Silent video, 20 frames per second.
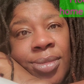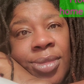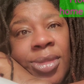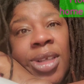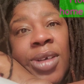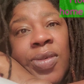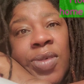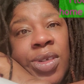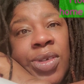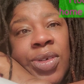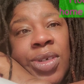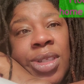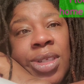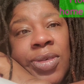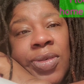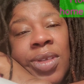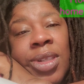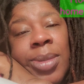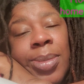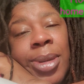that was
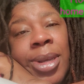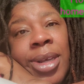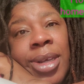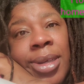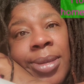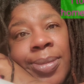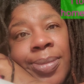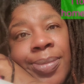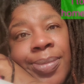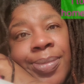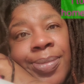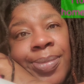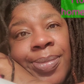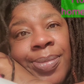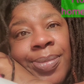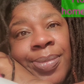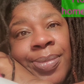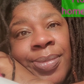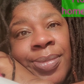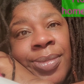really bad.
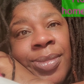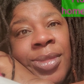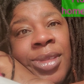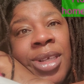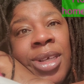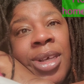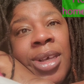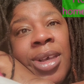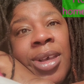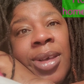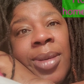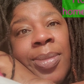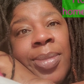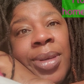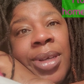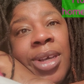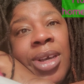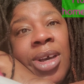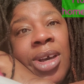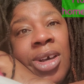
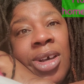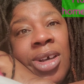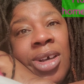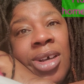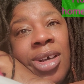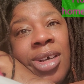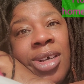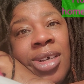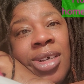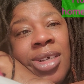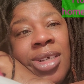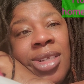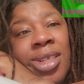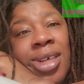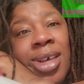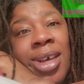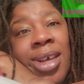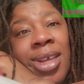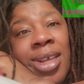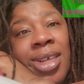Because
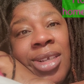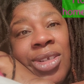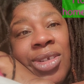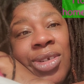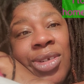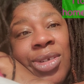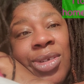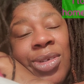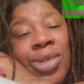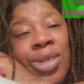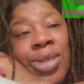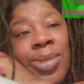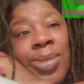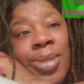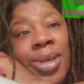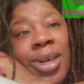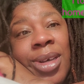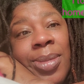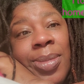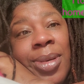I introduced
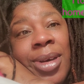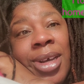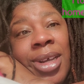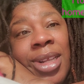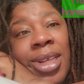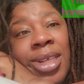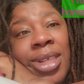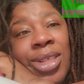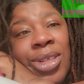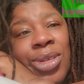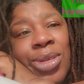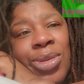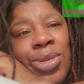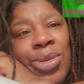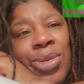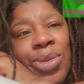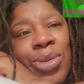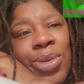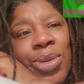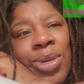my body
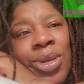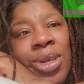to